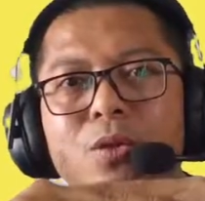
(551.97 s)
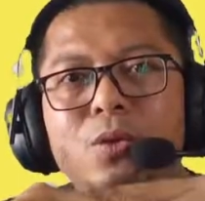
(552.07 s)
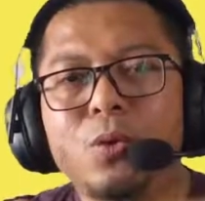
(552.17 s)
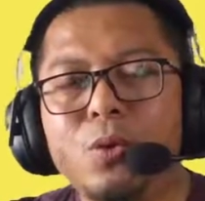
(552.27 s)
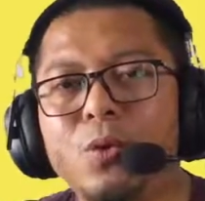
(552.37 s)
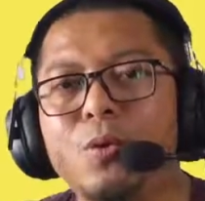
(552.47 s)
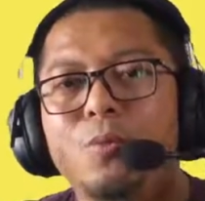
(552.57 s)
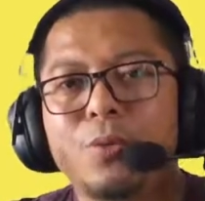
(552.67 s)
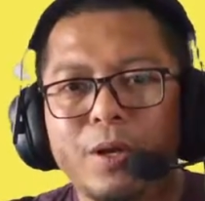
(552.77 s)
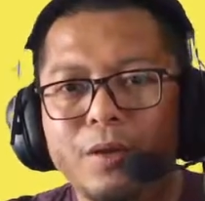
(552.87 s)
to your
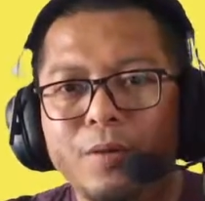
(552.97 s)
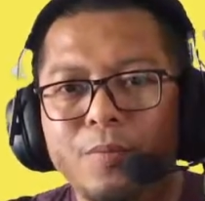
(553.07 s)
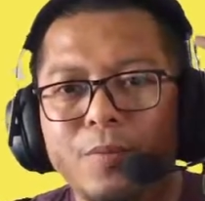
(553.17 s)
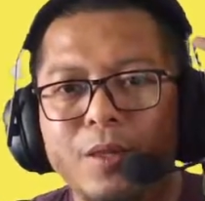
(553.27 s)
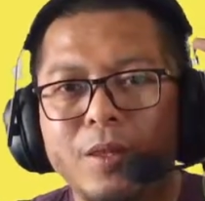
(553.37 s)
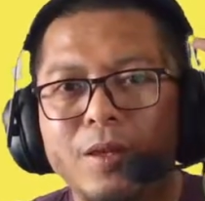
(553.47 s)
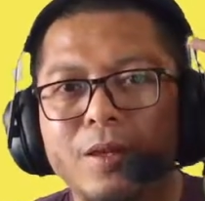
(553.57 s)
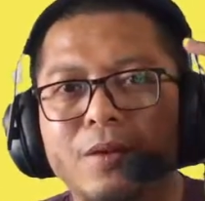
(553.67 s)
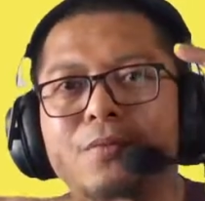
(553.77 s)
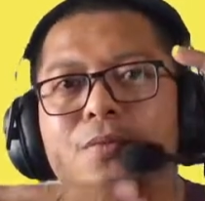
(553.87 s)
brain
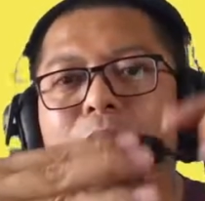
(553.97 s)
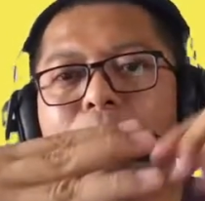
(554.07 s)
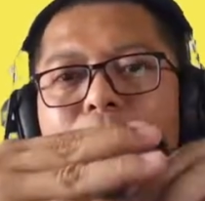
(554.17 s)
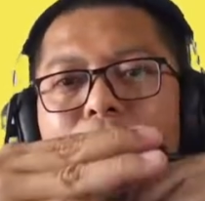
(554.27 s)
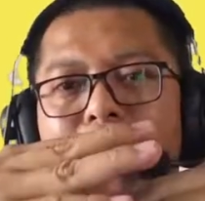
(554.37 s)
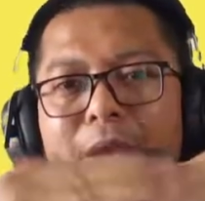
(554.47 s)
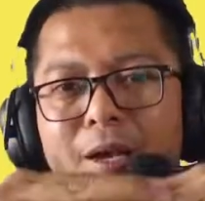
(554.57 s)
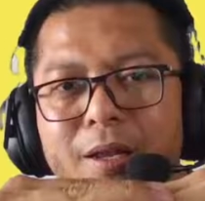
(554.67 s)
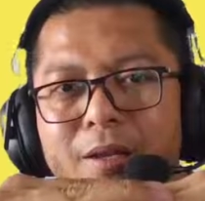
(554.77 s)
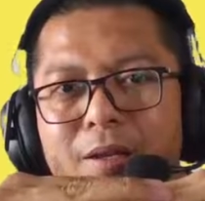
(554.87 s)
from your hand,